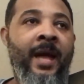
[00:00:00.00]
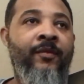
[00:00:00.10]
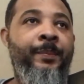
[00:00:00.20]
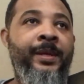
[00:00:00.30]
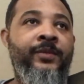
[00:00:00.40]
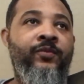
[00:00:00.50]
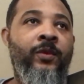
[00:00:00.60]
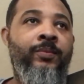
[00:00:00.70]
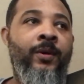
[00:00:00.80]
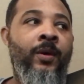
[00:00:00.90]
I have a
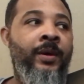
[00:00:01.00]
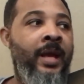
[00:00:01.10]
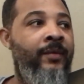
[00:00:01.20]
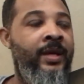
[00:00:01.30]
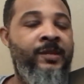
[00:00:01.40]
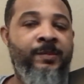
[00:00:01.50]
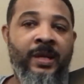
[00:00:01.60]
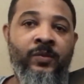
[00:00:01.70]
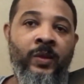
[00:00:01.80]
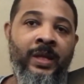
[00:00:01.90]
PS4 Pro and I have an
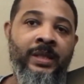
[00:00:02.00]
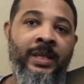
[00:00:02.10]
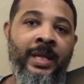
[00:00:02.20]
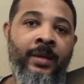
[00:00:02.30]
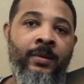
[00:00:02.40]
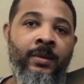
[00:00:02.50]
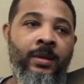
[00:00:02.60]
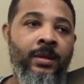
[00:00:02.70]
Xbox One X now.